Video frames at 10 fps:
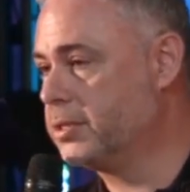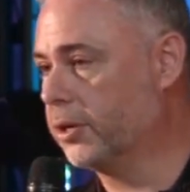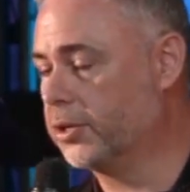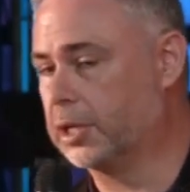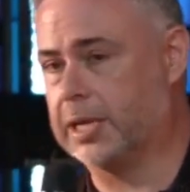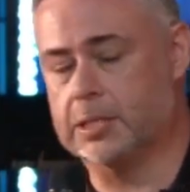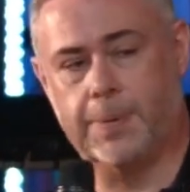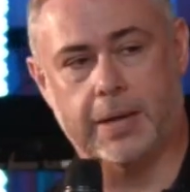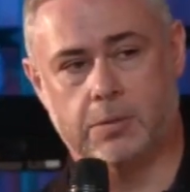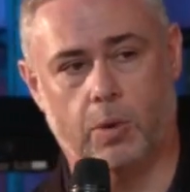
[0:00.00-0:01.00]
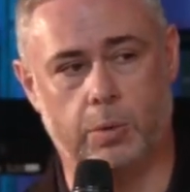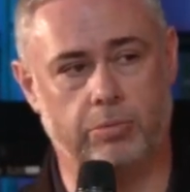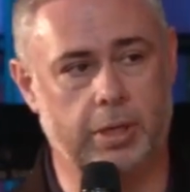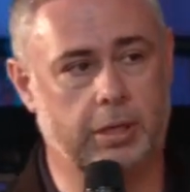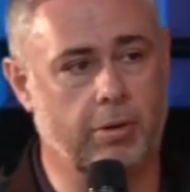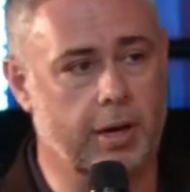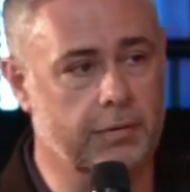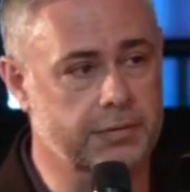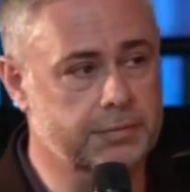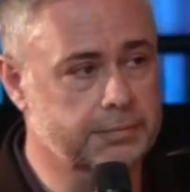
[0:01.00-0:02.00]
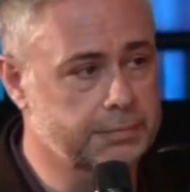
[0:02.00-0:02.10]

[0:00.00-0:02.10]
not going to get us back to what we really crave.